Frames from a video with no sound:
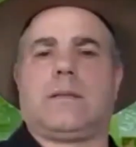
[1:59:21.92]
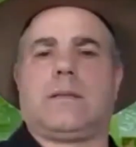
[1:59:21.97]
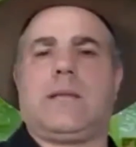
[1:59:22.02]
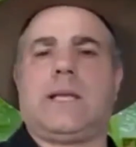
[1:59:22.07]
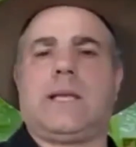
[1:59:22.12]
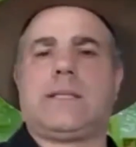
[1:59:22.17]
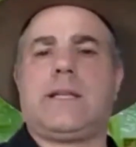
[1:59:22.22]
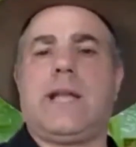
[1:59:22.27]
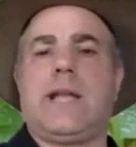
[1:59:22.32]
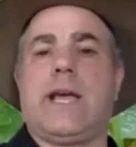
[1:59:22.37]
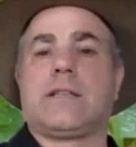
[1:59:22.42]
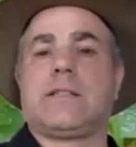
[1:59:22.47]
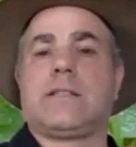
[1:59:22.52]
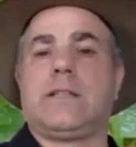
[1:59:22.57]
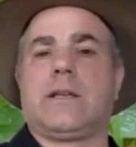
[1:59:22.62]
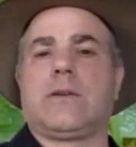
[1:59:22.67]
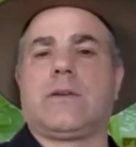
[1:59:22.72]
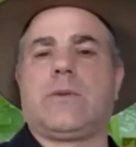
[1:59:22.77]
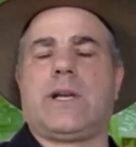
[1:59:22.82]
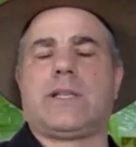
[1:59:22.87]

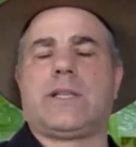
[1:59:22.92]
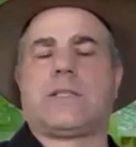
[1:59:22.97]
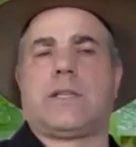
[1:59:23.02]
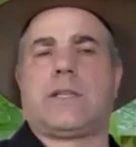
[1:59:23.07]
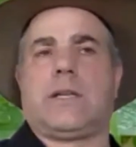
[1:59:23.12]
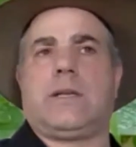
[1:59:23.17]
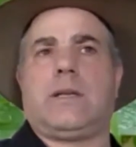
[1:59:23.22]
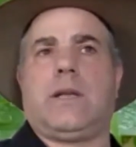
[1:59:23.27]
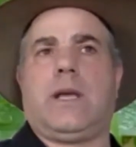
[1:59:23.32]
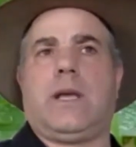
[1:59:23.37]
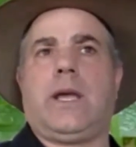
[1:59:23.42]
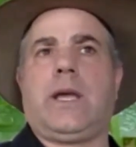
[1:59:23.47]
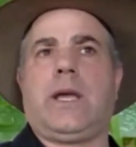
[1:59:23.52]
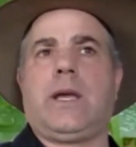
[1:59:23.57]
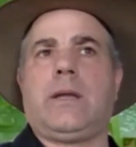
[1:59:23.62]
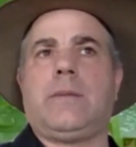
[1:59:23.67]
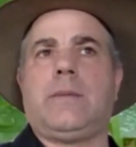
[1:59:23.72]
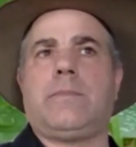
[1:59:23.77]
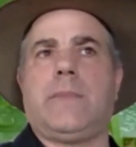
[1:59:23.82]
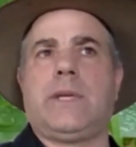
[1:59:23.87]
excellent question,
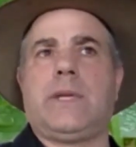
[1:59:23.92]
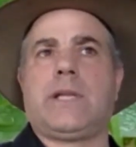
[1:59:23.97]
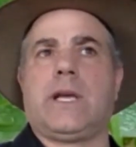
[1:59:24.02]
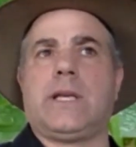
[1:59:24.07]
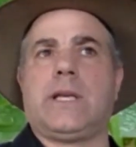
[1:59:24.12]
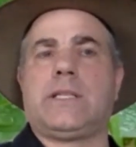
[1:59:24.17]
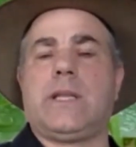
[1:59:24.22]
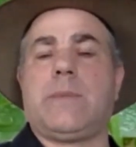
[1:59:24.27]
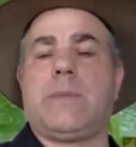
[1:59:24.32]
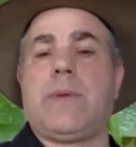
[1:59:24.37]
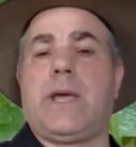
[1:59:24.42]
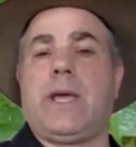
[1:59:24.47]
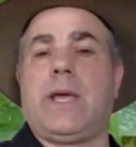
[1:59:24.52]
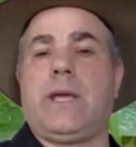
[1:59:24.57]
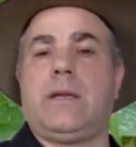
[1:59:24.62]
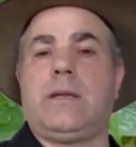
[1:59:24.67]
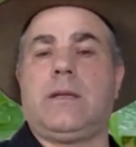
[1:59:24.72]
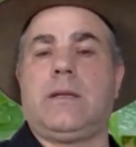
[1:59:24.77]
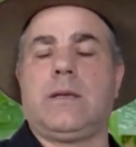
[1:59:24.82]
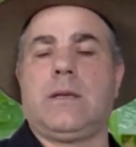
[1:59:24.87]
and it does
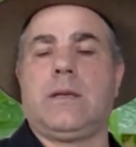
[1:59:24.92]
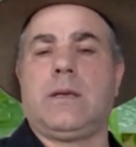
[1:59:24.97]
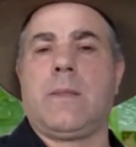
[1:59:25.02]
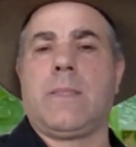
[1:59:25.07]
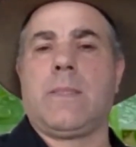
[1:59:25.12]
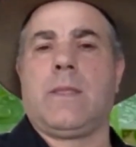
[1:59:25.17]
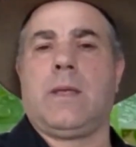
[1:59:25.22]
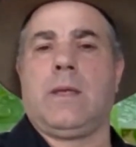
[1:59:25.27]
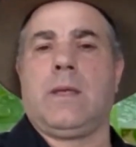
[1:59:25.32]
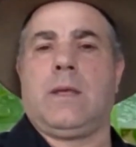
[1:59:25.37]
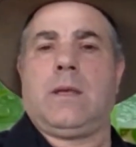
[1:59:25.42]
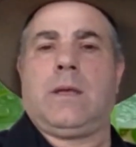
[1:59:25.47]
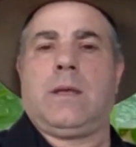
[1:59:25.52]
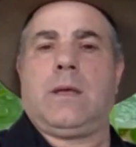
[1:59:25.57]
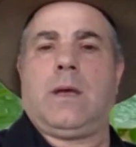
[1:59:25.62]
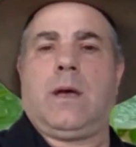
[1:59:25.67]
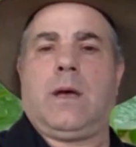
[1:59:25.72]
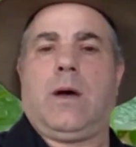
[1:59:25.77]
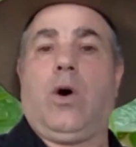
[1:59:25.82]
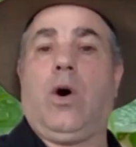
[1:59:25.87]
depend
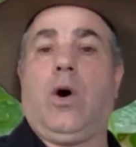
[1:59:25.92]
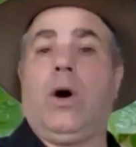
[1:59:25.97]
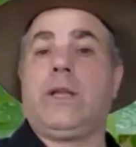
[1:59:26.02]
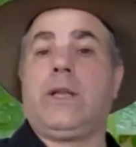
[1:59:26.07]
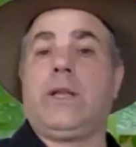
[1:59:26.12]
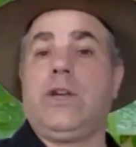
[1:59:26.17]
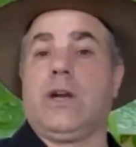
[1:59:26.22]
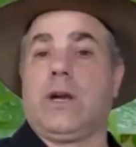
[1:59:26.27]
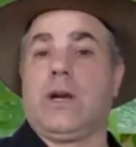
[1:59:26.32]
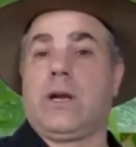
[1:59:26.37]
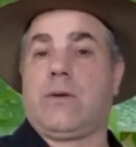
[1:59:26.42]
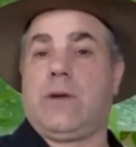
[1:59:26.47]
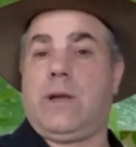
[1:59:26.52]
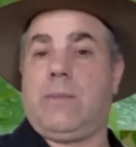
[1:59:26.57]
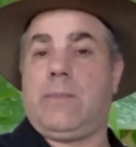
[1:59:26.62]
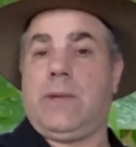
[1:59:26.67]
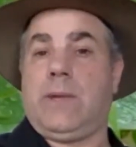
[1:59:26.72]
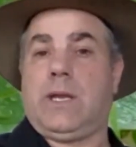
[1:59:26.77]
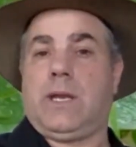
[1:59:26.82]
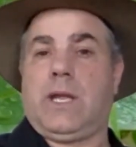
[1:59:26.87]
on your
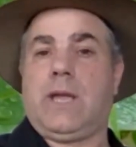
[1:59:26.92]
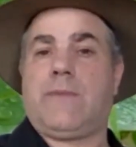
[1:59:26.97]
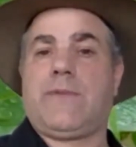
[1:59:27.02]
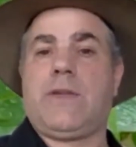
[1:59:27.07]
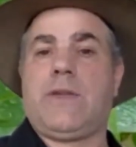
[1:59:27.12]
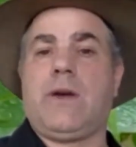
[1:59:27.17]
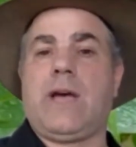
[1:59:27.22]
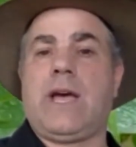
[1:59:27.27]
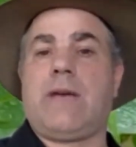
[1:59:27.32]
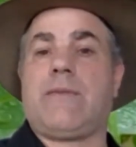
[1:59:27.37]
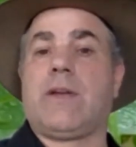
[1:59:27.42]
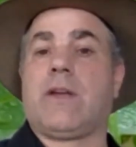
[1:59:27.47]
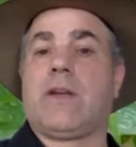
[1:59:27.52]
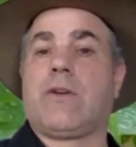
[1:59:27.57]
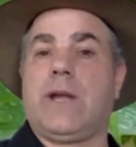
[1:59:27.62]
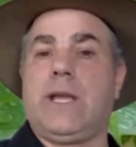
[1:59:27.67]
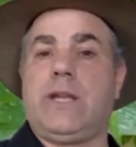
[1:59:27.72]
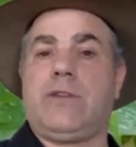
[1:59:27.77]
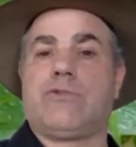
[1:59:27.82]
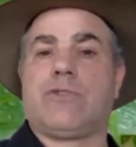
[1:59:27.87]
equipment. If you have a
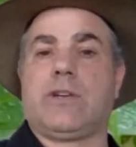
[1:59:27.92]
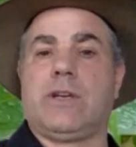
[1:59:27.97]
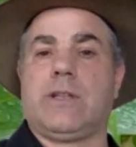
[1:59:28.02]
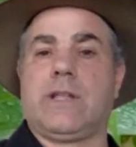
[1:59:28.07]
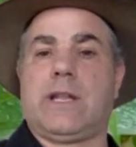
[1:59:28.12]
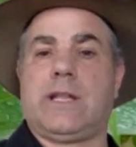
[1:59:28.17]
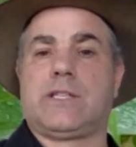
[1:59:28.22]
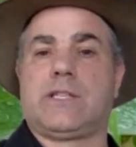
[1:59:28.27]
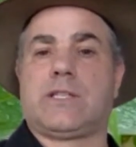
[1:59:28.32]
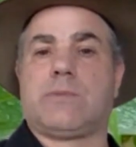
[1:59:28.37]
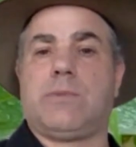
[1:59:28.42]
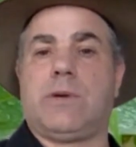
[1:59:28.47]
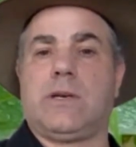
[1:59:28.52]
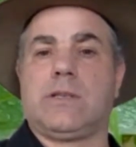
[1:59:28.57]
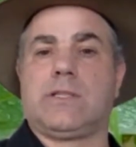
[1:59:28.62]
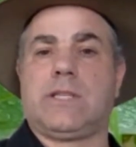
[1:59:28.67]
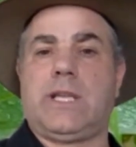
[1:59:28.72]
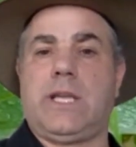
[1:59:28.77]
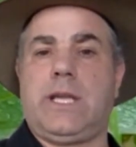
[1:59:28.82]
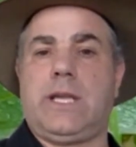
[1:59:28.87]
grain drill that has
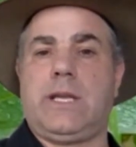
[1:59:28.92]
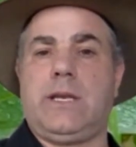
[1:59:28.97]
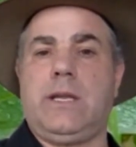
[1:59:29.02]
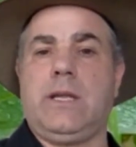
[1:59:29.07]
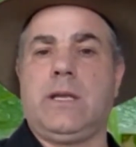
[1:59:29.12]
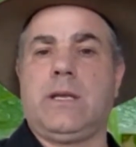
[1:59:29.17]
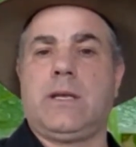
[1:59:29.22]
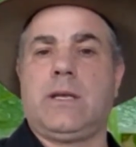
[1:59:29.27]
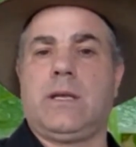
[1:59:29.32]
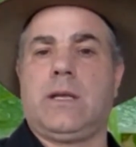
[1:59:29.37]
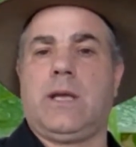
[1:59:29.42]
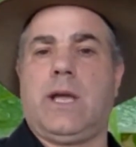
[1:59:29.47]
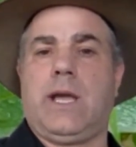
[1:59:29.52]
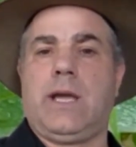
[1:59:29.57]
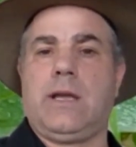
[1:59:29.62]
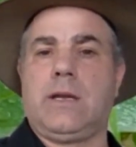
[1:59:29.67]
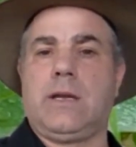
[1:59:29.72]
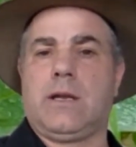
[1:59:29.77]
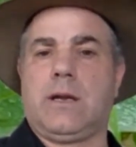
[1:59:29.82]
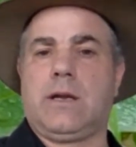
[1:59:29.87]
small seed
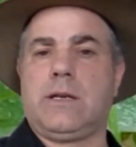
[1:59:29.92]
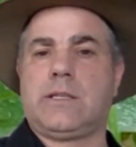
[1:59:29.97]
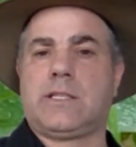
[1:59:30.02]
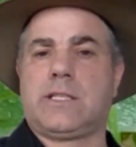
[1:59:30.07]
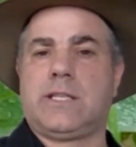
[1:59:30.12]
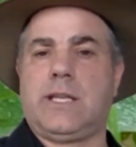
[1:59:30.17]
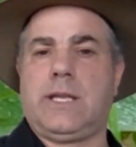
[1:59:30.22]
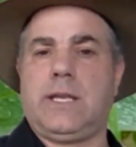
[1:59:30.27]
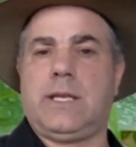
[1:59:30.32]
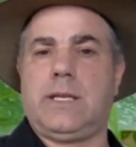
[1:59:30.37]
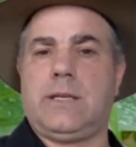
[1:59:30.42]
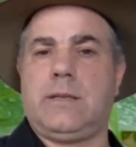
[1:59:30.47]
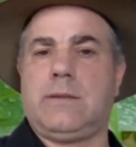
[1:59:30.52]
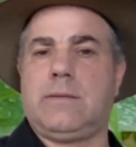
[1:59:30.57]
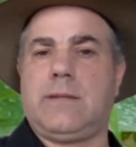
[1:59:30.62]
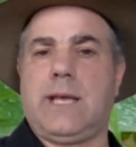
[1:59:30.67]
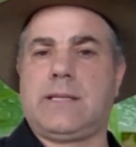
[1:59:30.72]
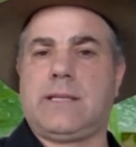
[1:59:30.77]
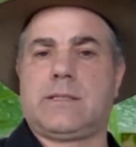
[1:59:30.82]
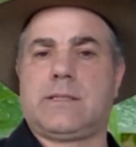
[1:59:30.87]
and large seed,
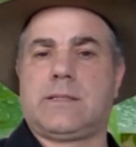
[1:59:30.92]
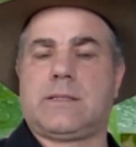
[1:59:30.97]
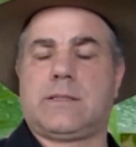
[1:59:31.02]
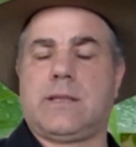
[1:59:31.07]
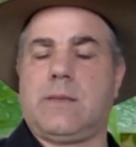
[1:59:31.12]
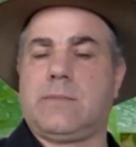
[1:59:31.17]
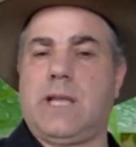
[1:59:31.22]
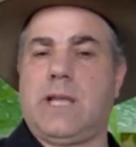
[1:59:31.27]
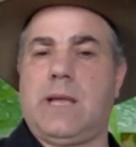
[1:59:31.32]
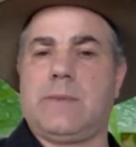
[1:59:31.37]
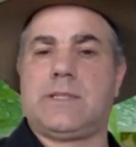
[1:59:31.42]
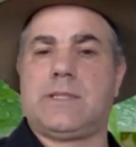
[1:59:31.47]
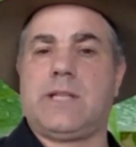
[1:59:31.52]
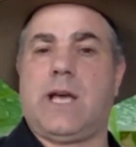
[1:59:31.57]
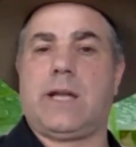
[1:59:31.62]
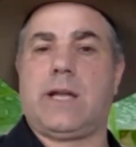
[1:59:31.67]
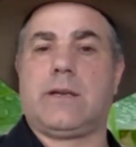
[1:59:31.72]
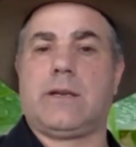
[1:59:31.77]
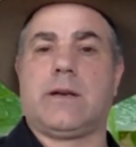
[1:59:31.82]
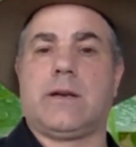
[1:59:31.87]
that's sometimes
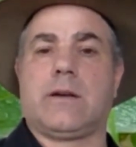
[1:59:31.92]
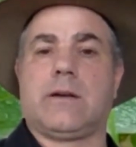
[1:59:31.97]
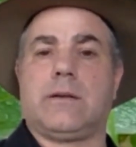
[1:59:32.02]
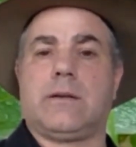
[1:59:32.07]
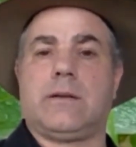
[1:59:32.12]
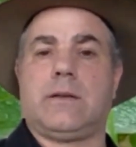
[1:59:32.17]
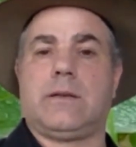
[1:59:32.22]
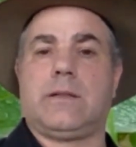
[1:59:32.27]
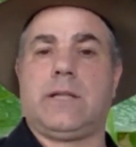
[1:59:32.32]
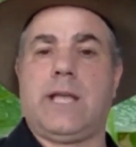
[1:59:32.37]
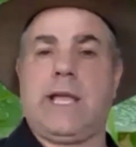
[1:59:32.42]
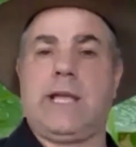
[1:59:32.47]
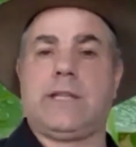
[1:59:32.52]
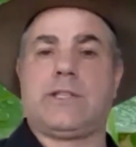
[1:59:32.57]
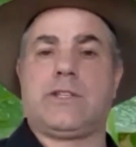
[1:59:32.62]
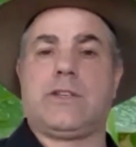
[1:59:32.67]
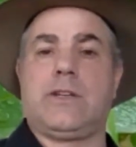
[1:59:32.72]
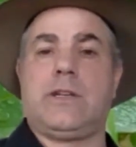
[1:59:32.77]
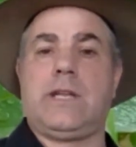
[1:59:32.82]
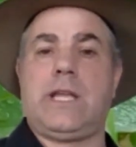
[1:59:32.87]
not the
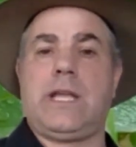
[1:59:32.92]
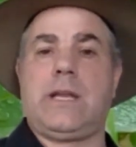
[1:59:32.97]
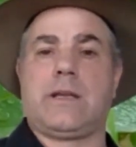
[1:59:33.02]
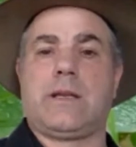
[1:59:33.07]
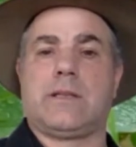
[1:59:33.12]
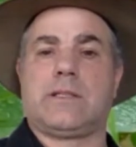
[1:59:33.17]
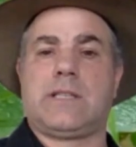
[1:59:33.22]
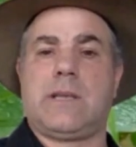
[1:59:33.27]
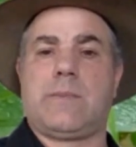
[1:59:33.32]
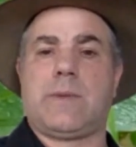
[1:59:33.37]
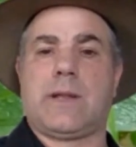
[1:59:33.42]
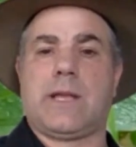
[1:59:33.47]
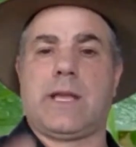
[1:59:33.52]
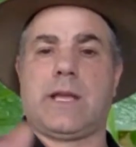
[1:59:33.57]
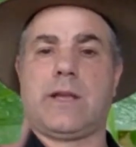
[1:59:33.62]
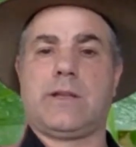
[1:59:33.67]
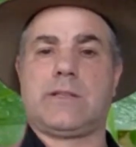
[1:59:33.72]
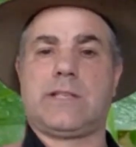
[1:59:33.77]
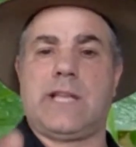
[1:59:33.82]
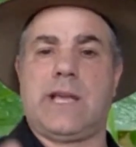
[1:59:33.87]
answer you need, because typically
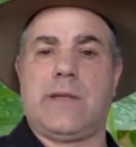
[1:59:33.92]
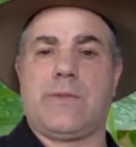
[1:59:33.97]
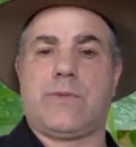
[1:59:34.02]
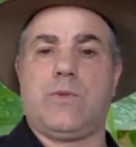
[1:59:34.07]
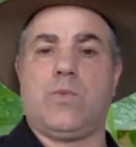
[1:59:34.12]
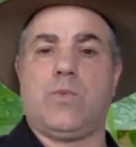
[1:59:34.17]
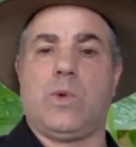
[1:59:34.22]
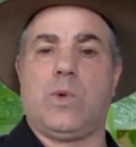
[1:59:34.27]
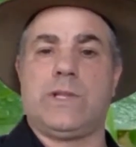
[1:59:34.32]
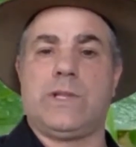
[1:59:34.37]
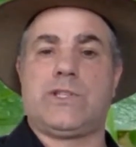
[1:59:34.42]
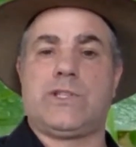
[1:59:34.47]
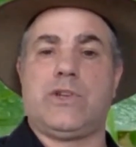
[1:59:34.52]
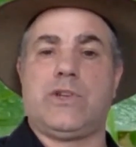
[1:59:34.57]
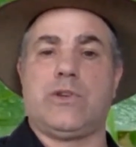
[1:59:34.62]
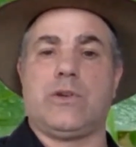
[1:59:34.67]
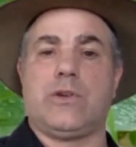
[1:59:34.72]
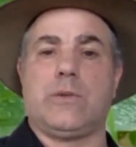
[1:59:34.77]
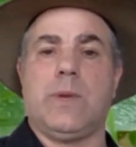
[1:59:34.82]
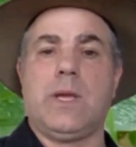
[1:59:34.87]
it goes down through one
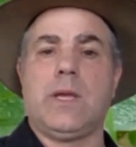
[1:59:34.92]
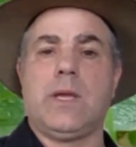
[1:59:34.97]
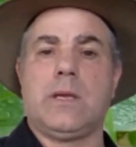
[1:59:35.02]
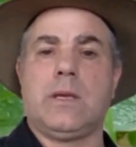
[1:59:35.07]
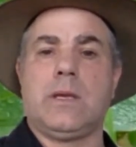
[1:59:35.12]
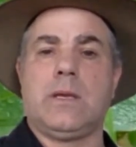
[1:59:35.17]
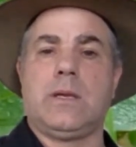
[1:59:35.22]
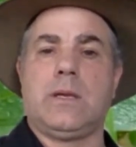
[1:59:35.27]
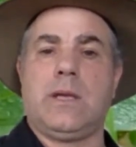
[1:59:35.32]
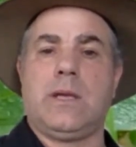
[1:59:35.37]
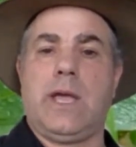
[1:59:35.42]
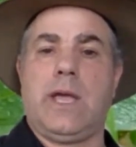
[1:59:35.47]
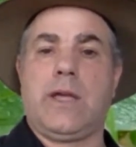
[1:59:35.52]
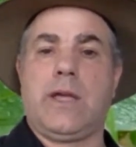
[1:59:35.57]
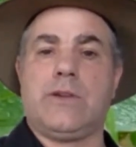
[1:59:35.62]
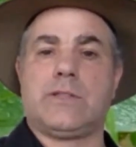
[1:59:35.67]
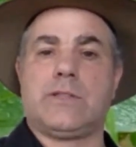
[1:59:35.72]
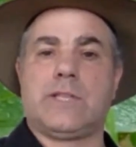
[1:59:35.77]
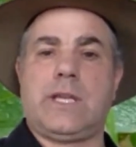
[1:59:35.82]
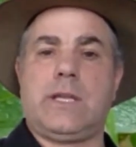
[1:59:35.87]
tube and
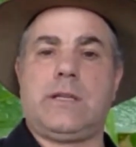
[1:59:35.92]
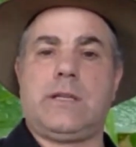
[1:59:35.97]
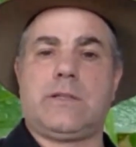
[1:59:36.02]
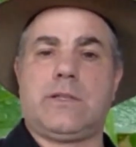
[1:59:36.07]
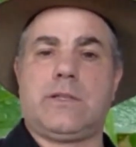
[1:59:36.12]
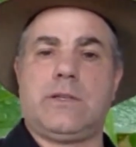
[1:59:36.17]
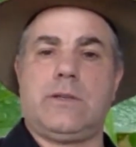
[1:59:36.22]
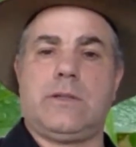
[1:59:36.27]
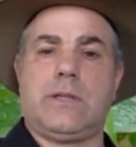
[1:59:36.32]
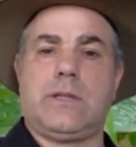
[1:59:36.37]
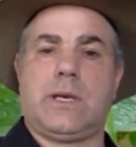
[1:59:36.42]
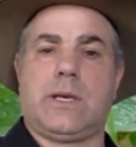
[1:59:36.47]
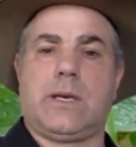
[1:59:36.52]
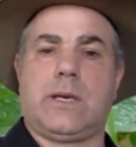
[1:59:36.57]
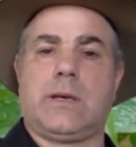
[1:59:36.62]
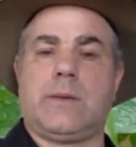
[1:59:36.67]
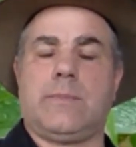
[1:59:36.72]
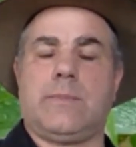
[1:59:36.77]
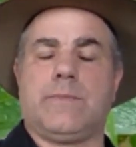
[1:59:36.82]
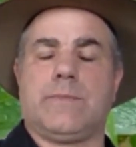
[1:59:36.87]
goes into
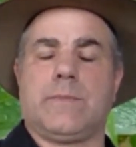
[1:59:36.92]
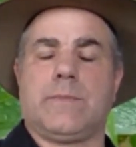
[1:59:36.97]
the